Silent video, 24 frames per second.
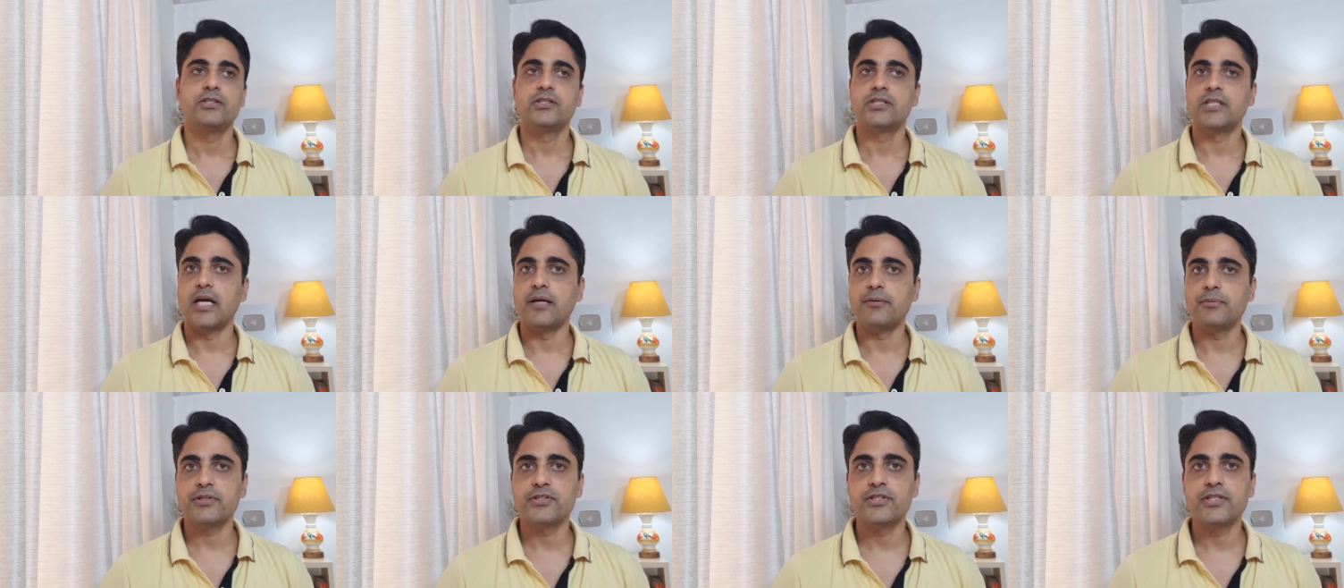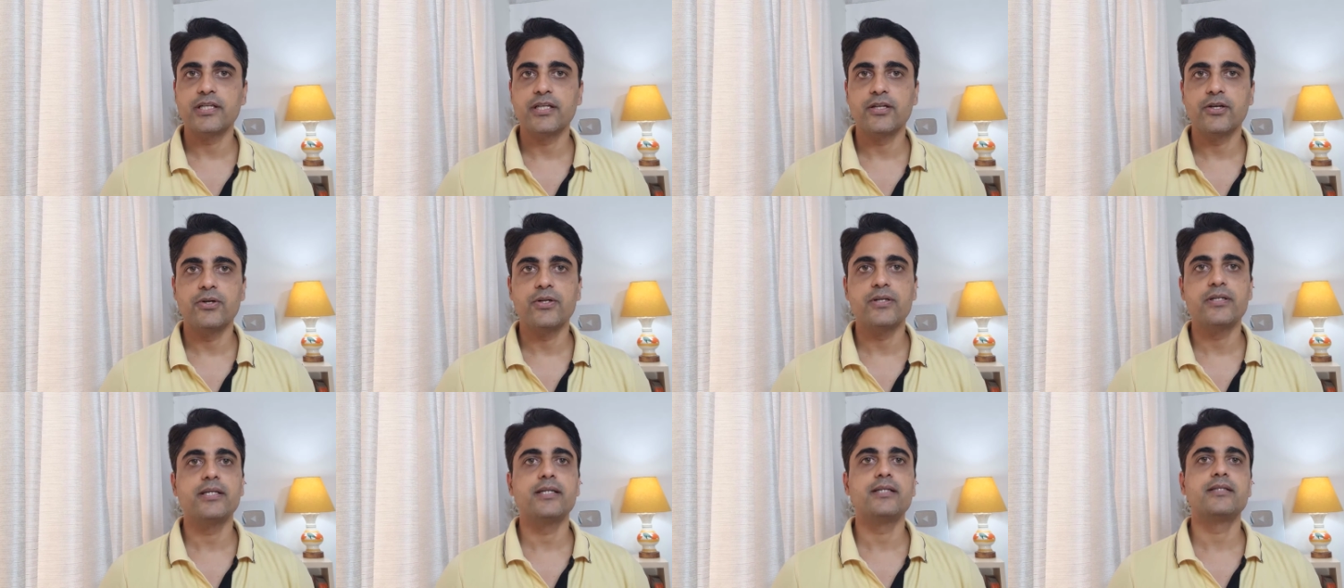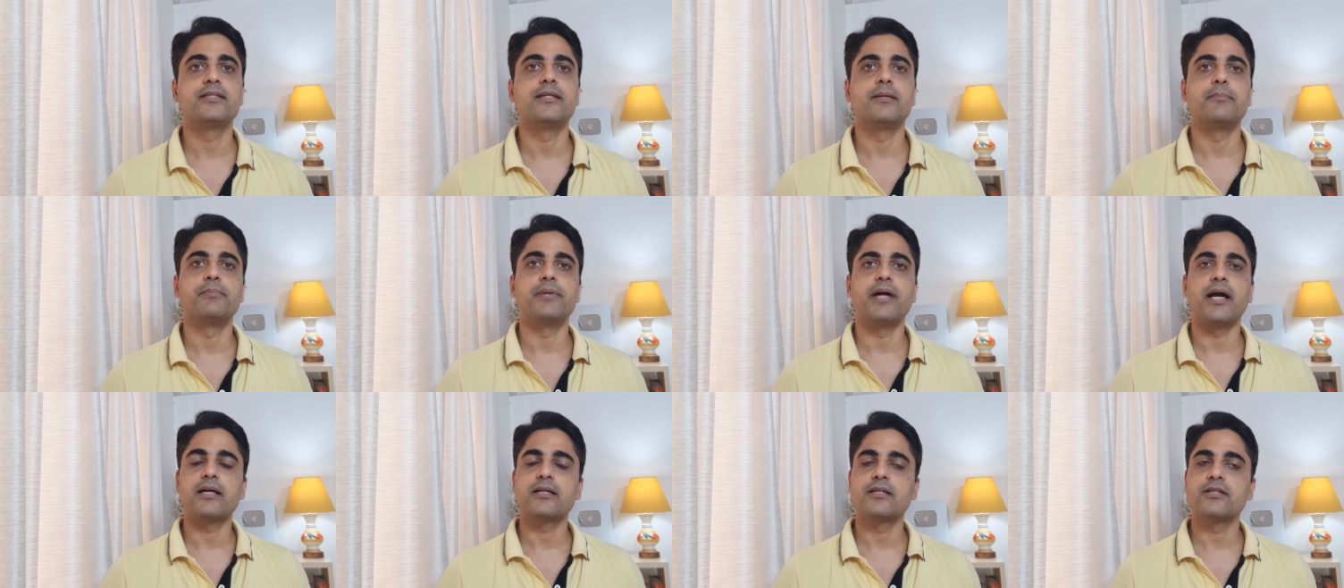Cybersecurity is the
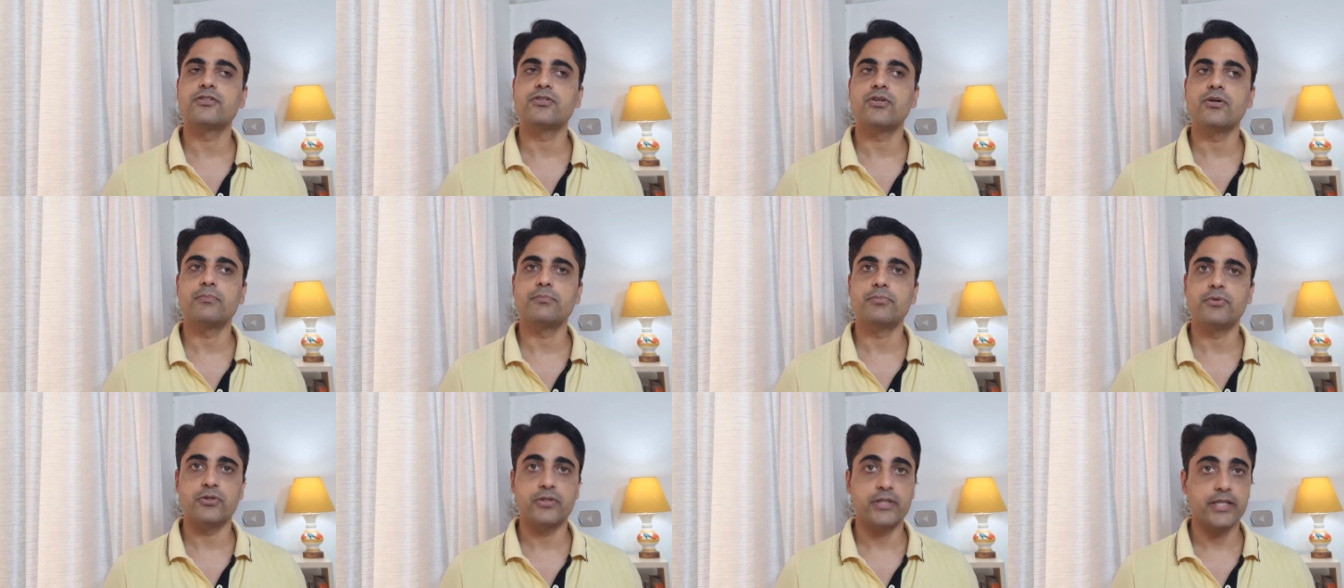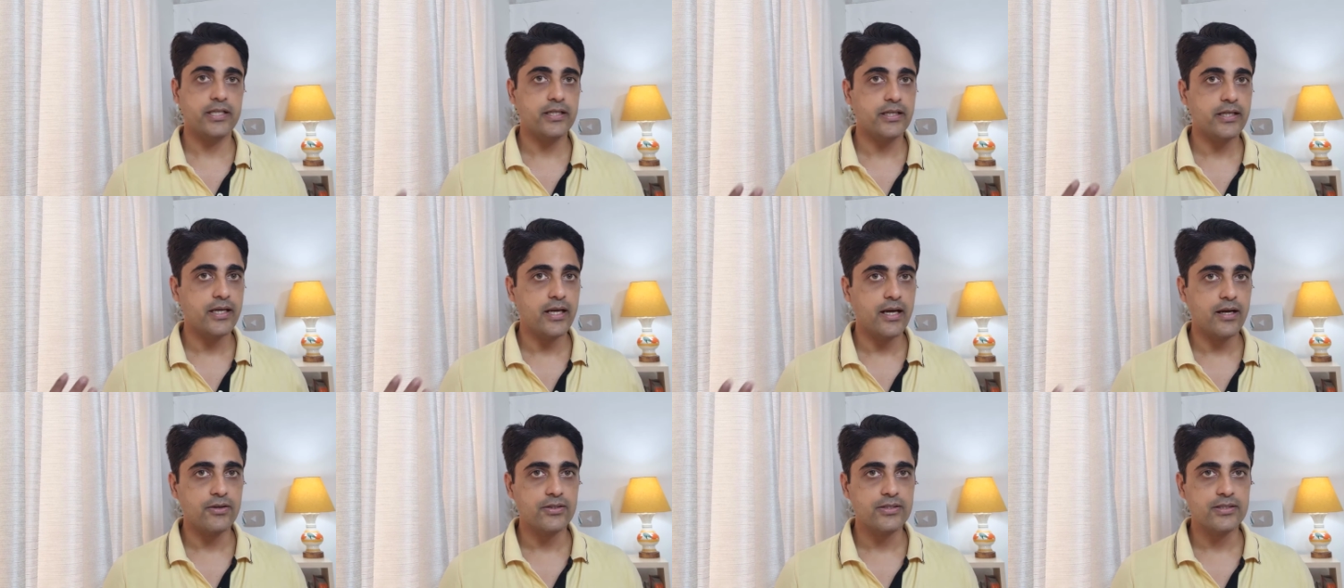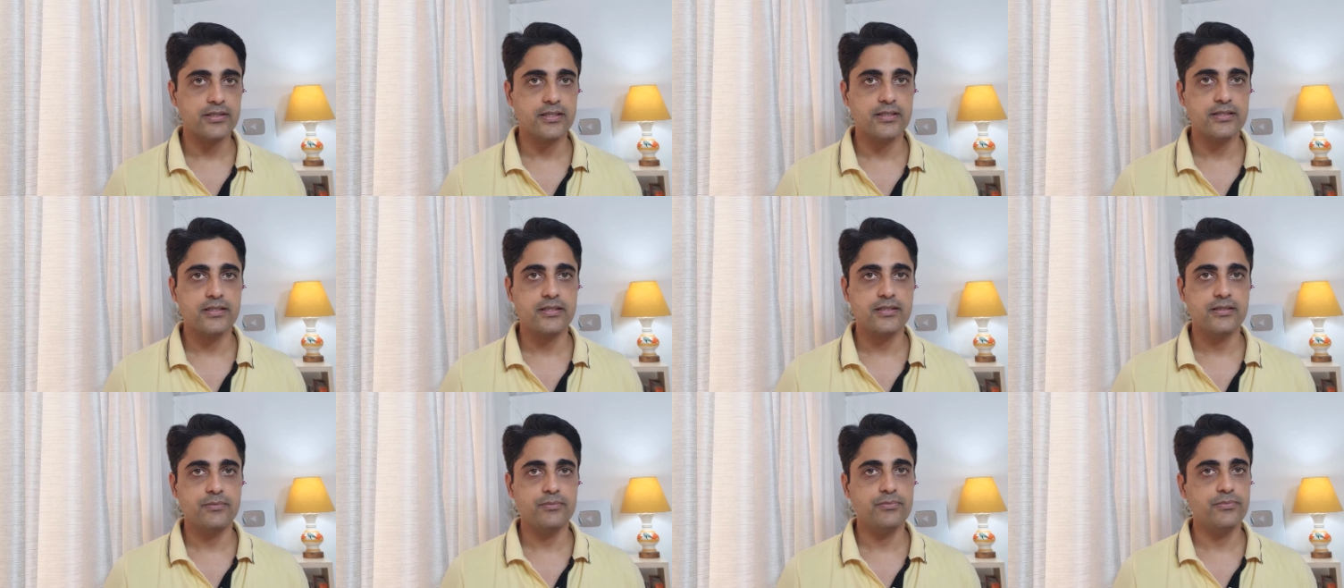practice of protecting our
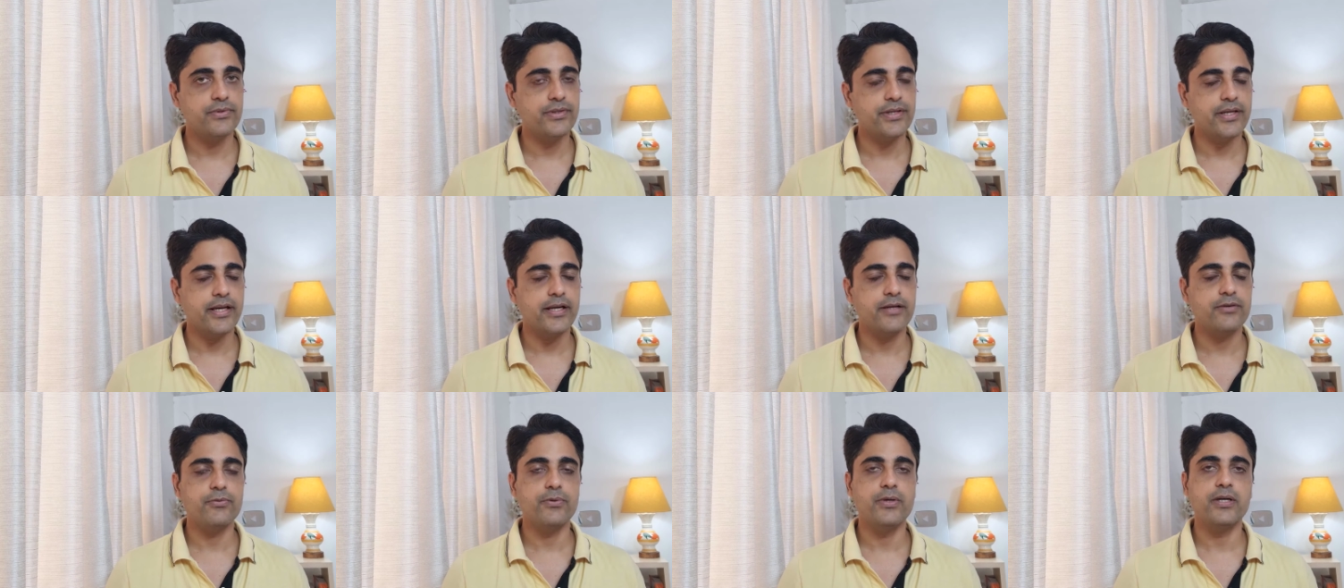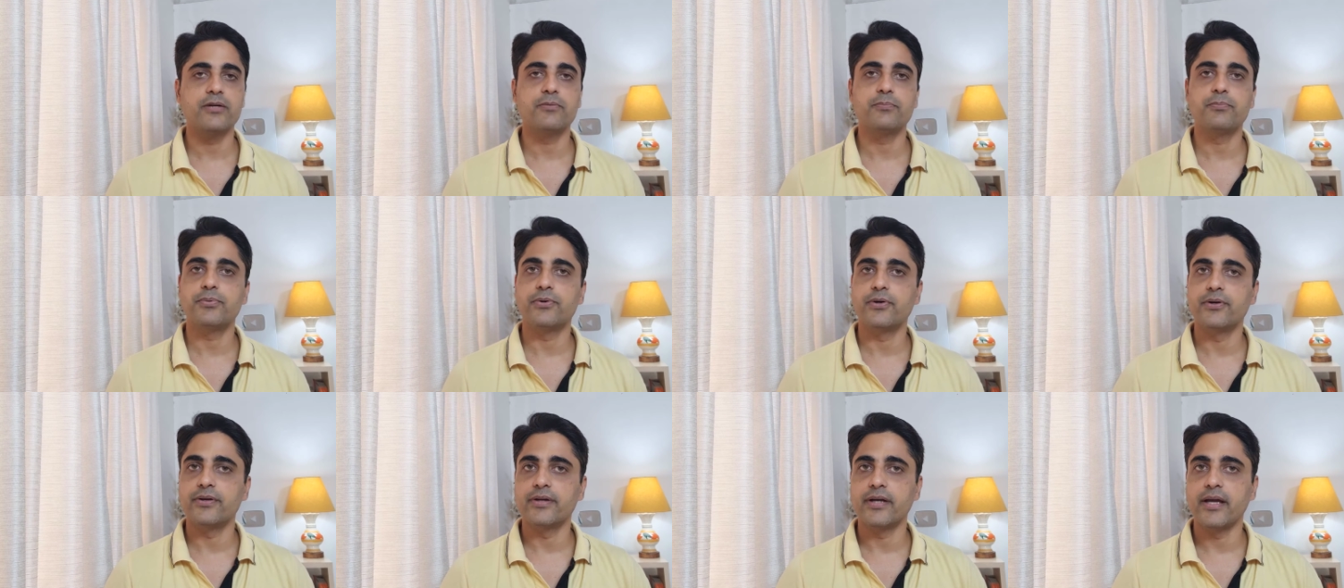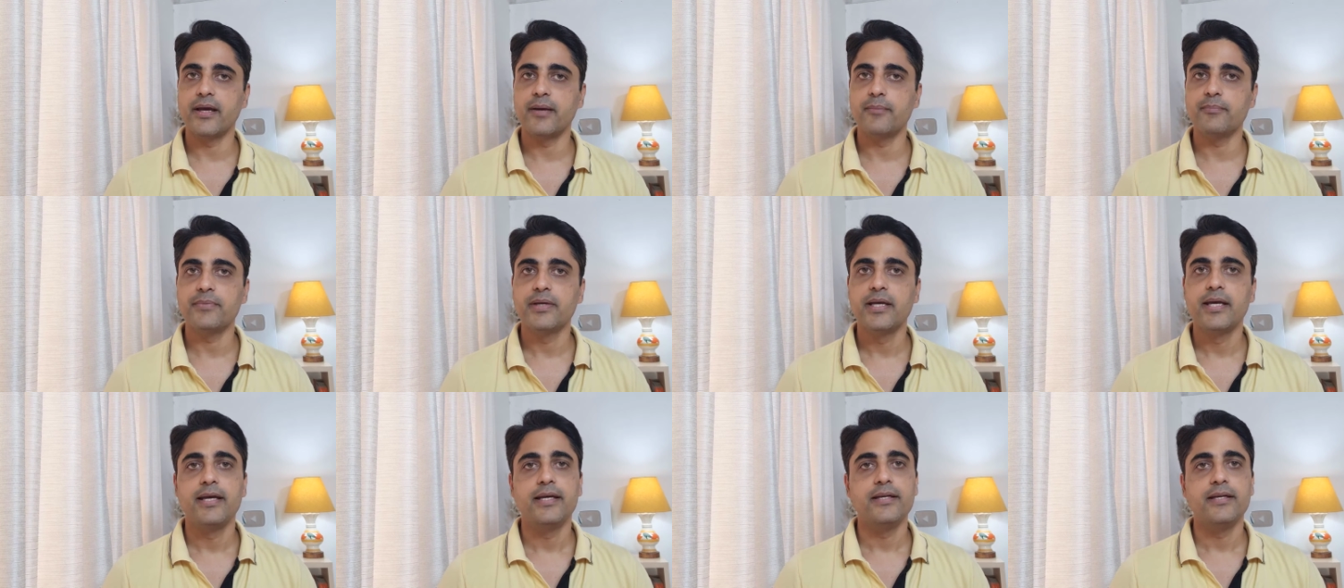system, network, program,